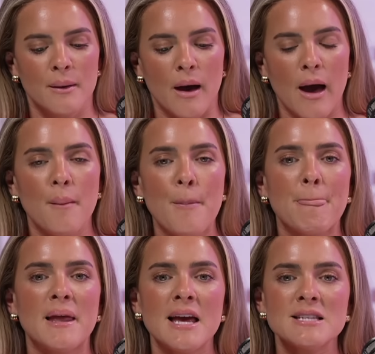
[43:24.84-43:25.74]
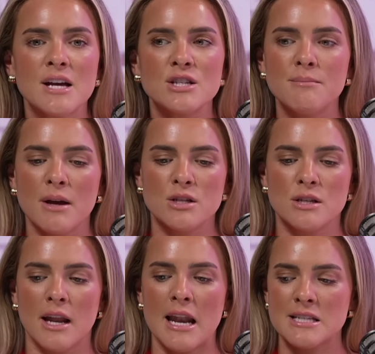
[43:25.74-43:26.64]
Um, let's actually
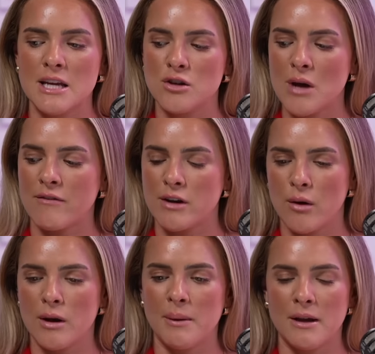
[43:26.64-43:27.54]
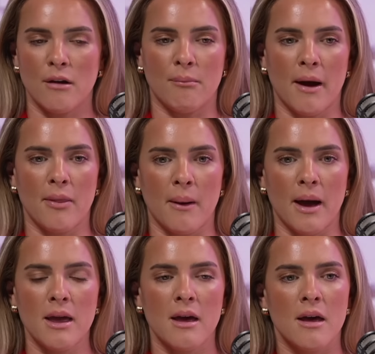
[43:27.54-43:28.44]
mention, like, let's say you do have a low libido, by the
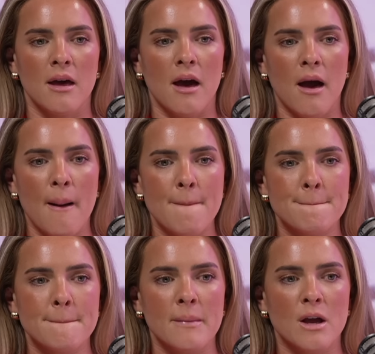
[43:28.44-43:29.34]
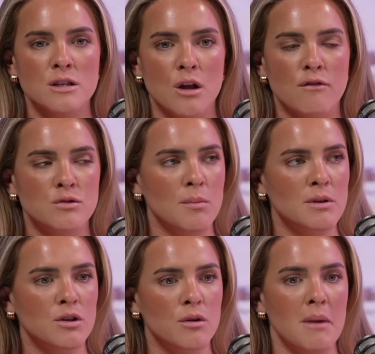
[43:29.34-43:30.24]
way, because um, a lot of us
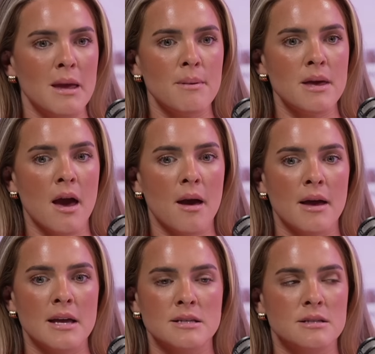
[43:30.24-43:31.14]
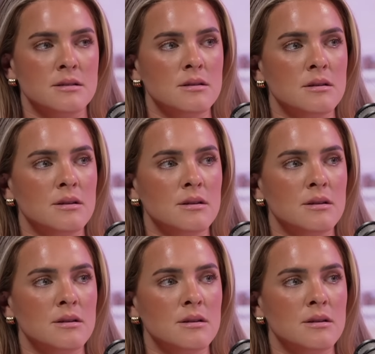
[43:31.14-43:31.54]
women do. Maybe uh, libido.